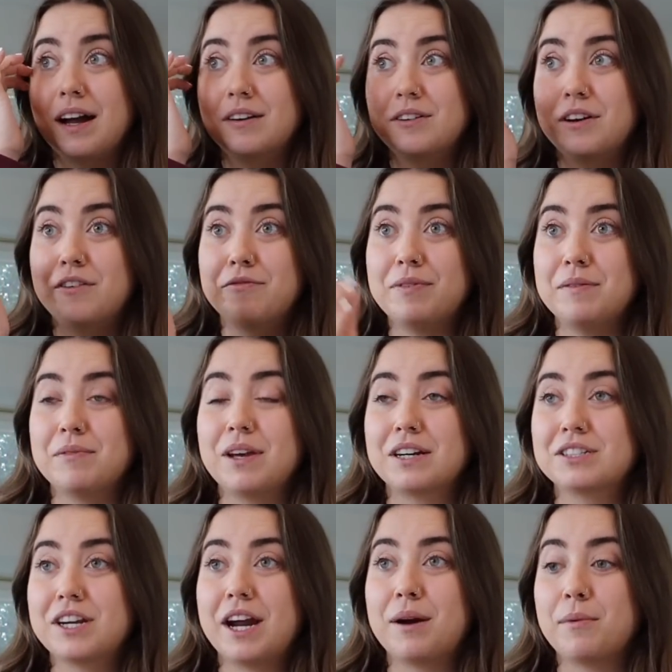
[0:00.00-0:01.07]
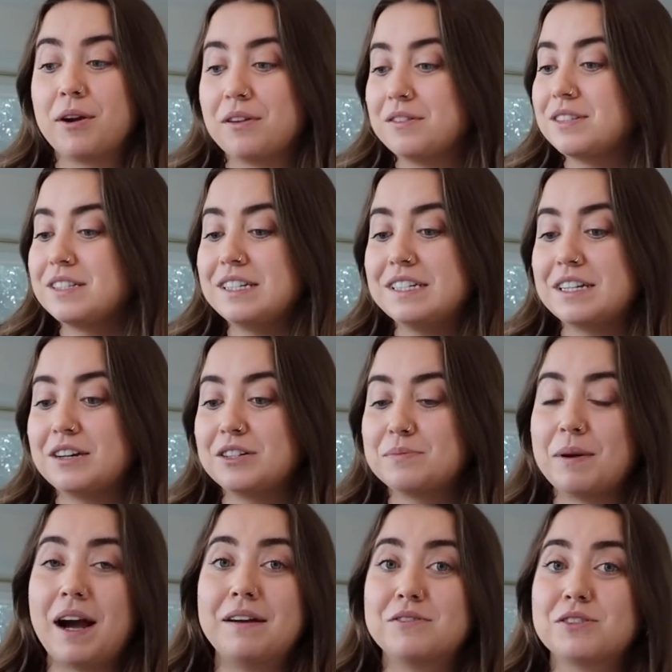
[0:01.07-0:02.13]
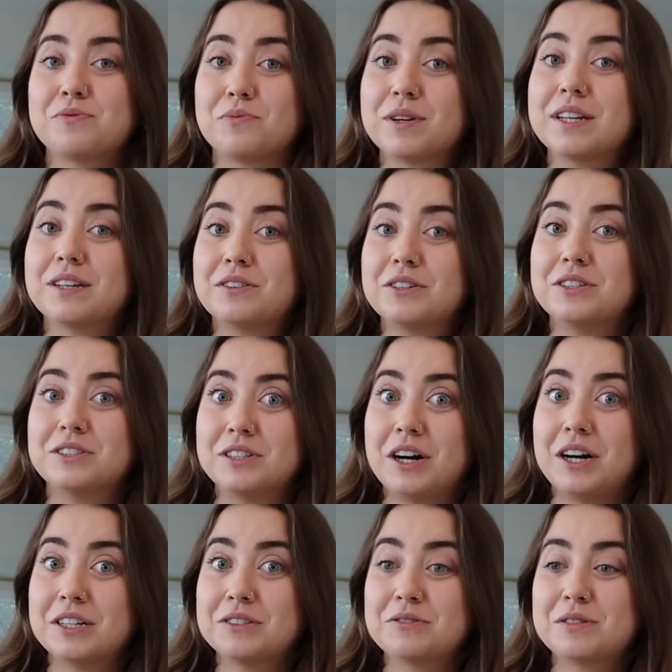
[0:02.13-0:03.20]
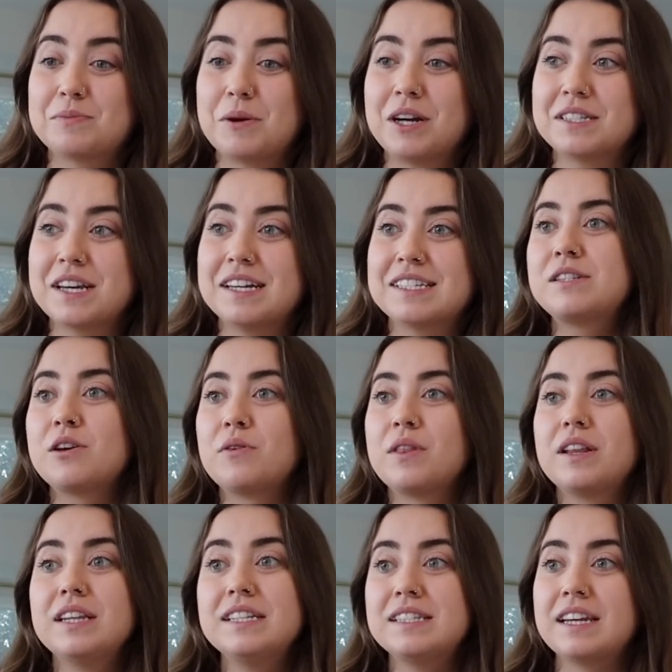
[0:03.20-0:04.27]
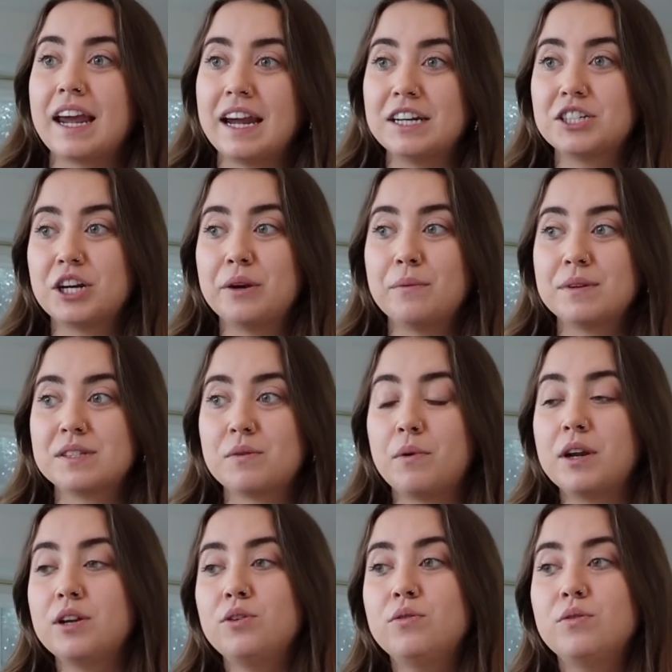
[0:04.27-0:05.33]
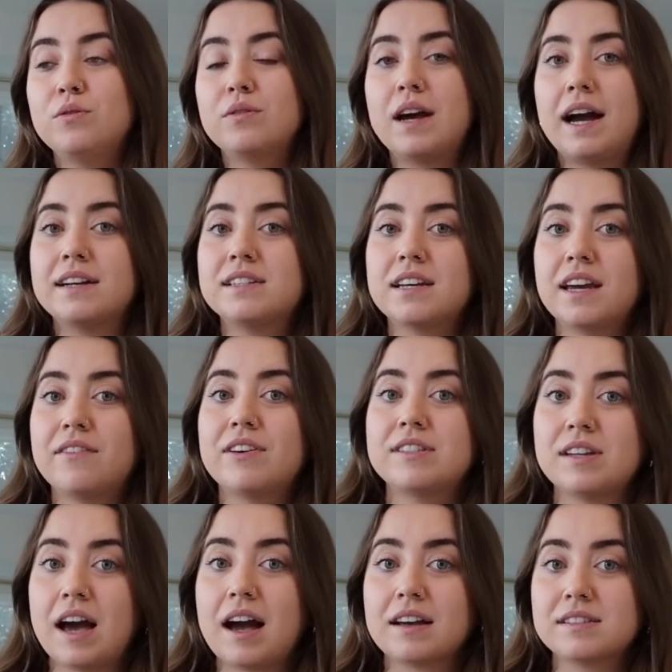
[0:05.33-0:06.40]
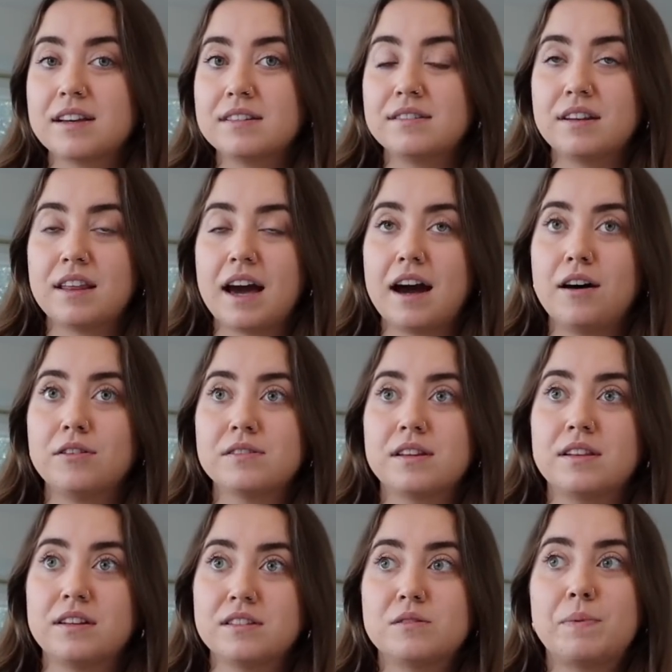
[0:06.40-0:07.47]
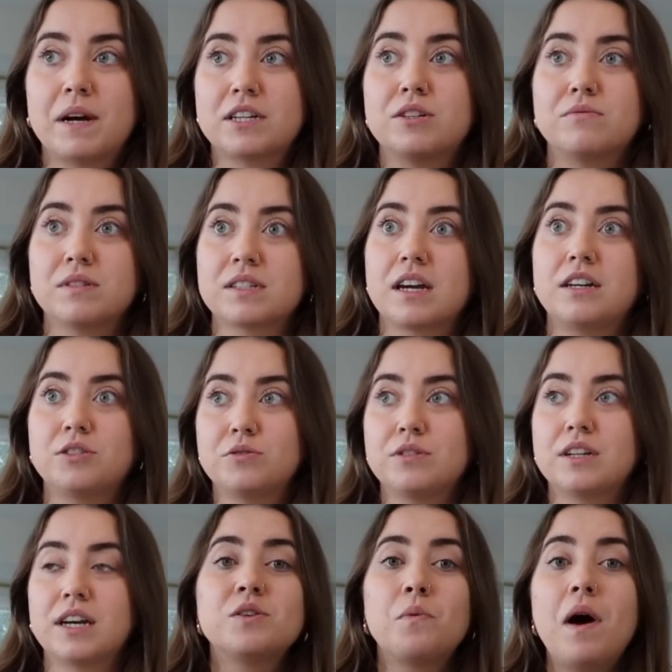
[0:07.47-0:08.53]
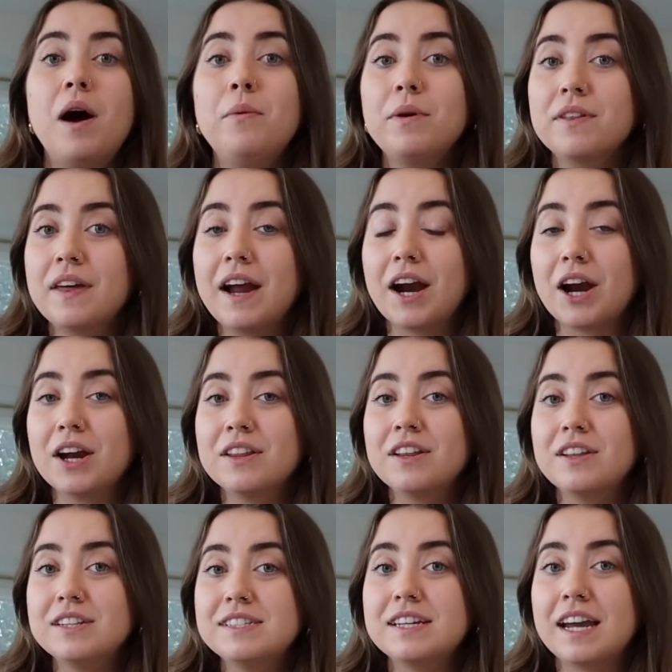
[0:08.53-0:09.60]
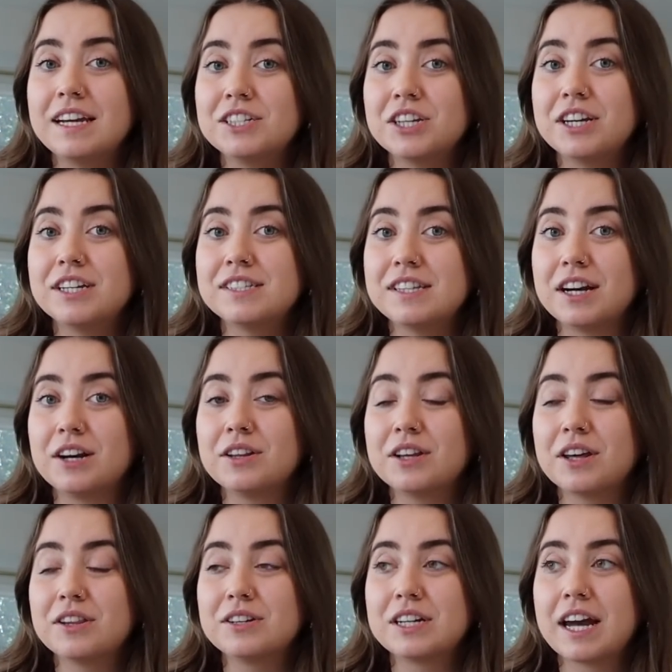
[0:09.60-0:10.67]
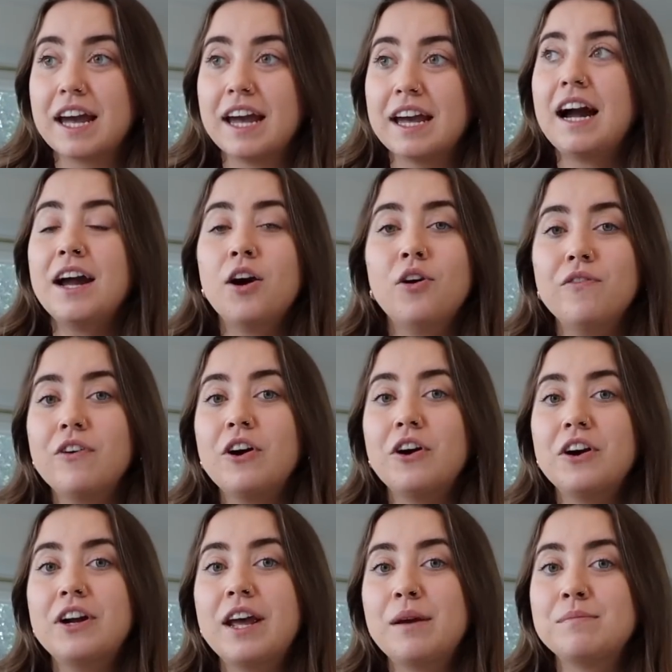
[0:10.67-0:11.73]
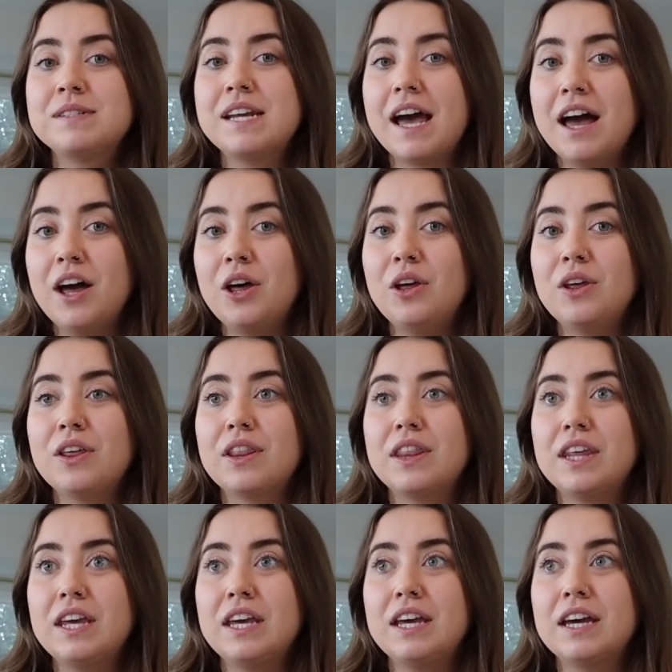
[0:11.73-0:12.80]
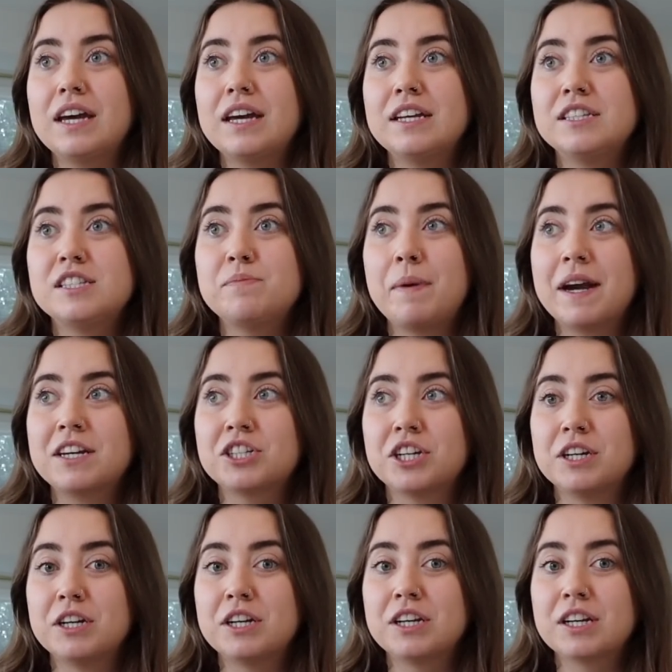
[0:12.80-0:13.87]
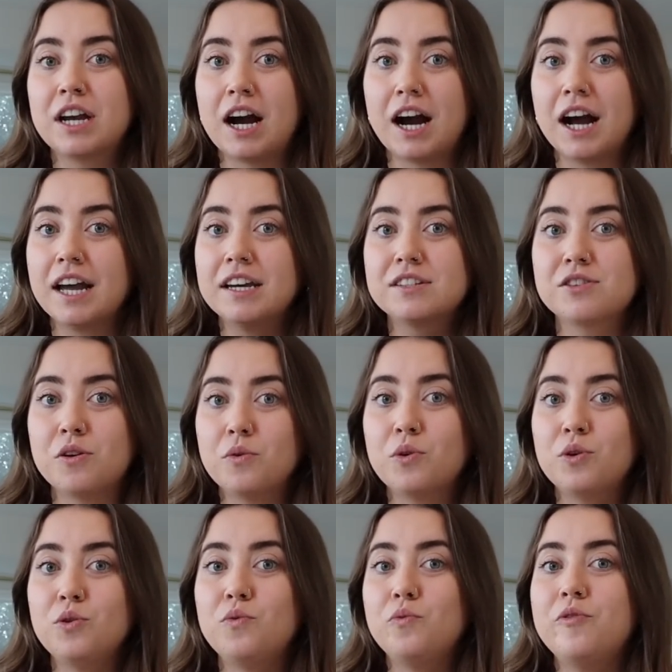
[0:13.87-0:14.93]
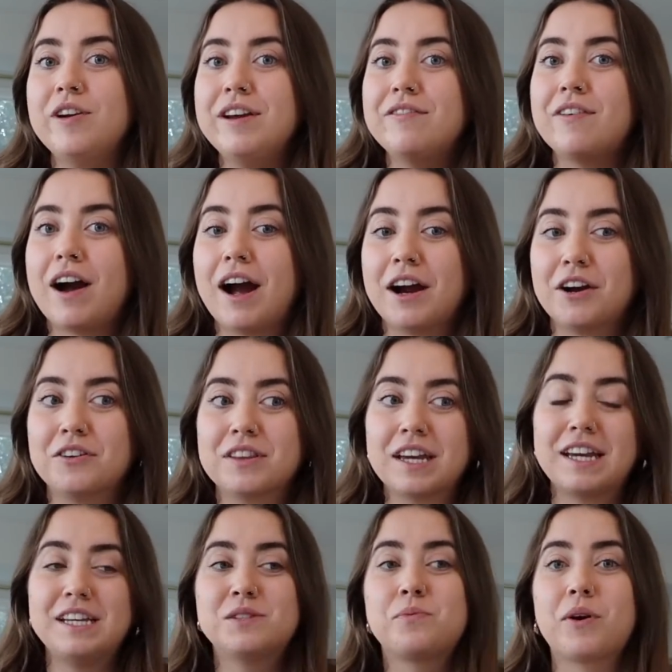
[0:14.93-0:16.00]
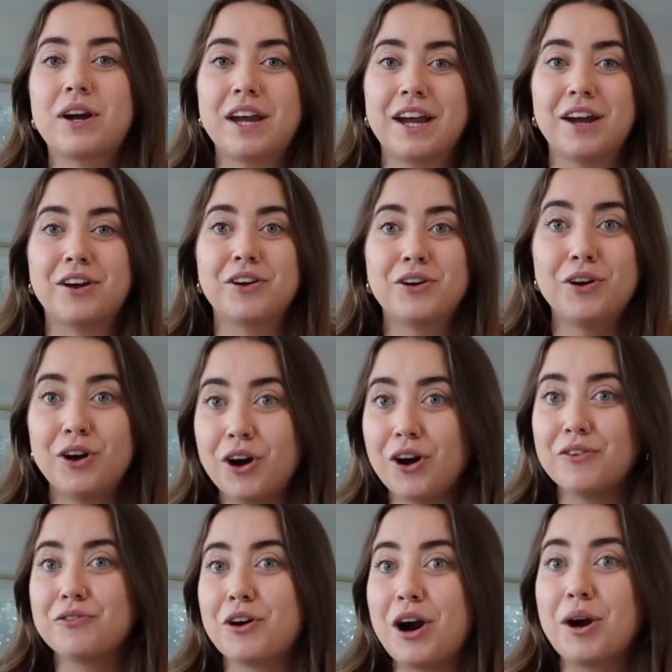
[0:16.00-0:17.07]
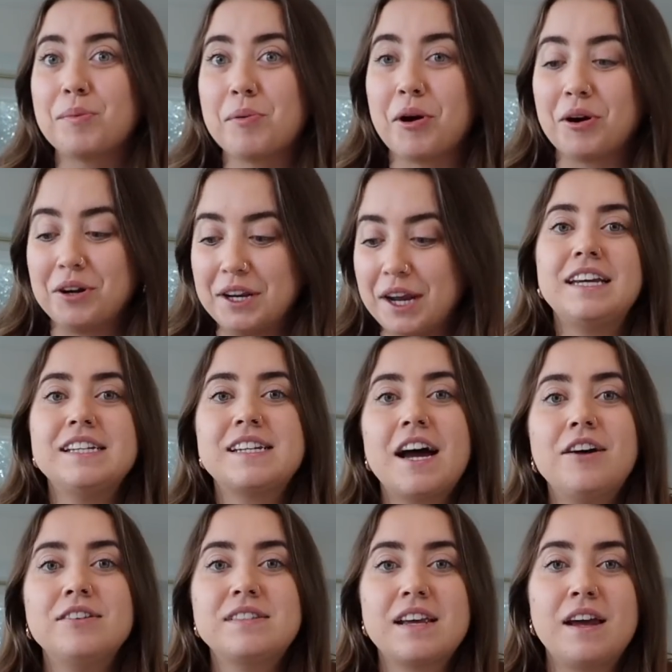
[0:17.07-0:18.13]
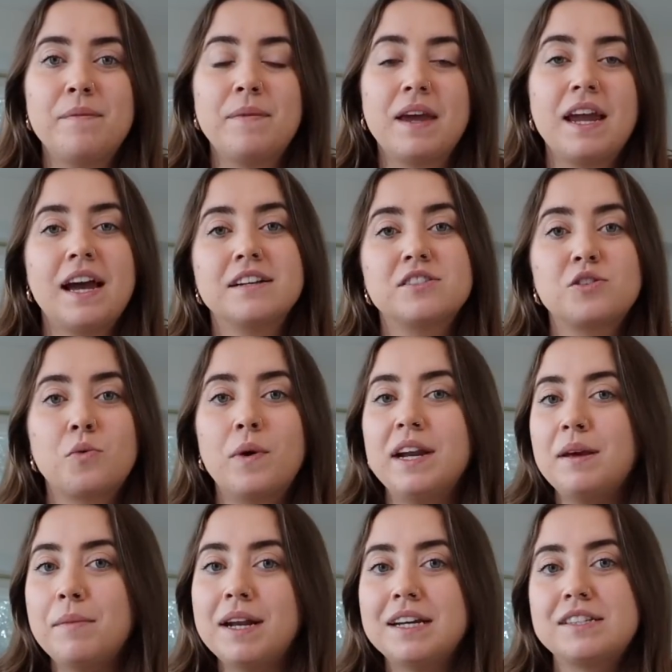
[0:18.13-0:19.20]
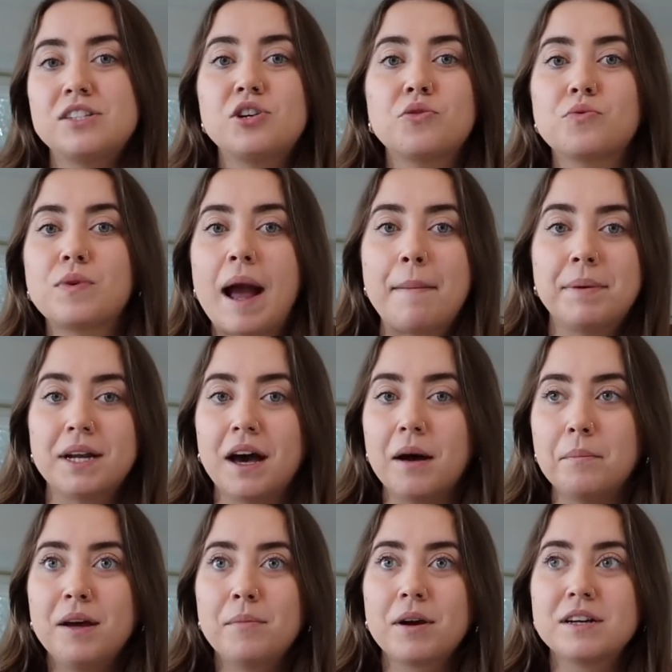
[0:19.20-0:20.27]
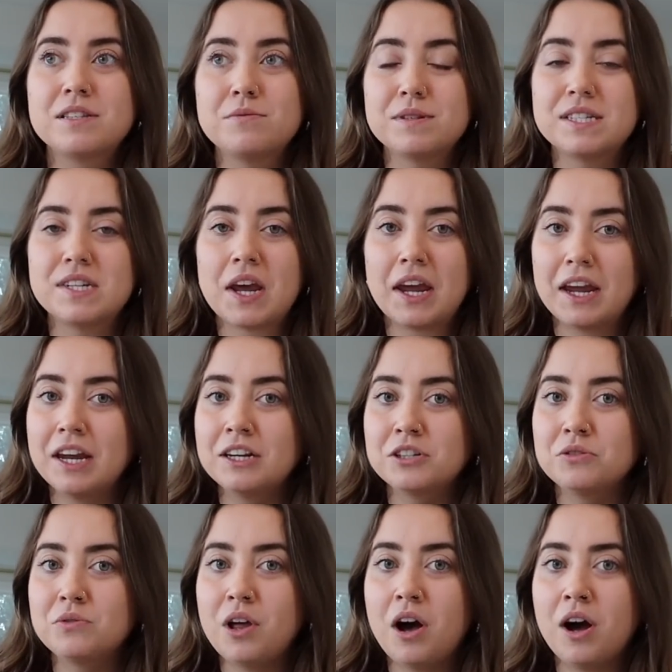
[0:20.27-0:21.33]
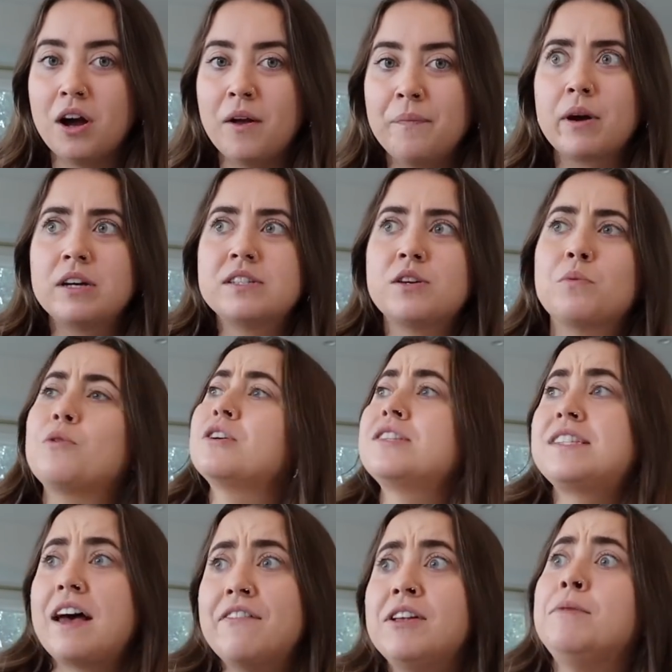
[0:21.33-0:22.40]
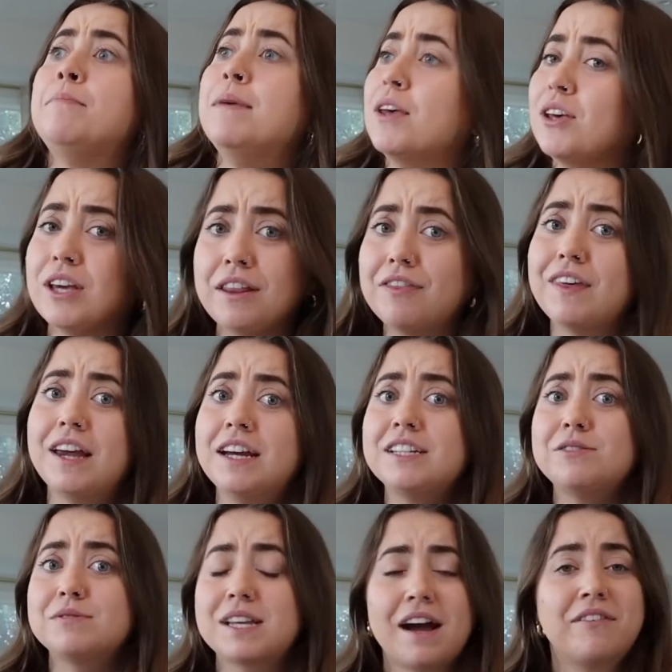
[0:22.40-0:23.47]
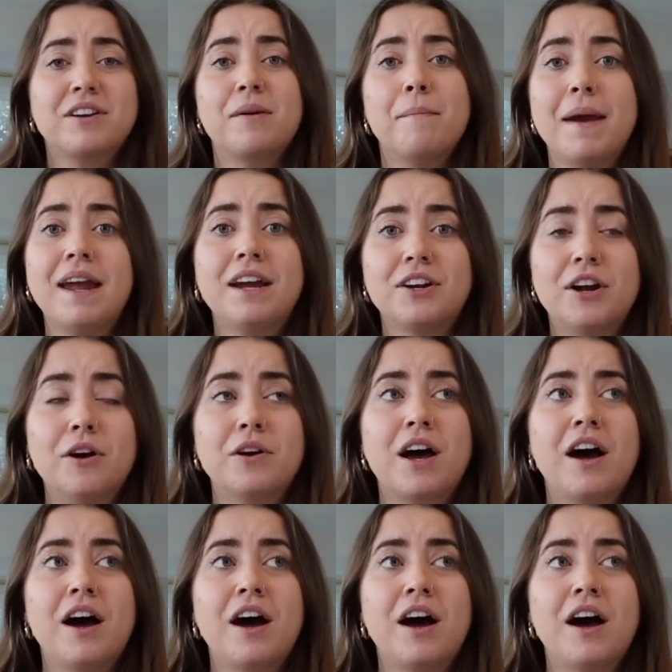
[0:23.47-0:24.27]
I don't know if people actually care about all these details, but I've just really learned a lot through this process. So, the listing agent was the one who had to give us access to the house, and the inspection was scheduled. So, while we're there, and the listing agent is there the other day, I overheard him tell the inspection guy, so who we've hired, like he's working for our party. He tells him that he has 20 minutes to wrap it up because he was taking too long, because there were 7 million things he was having to make note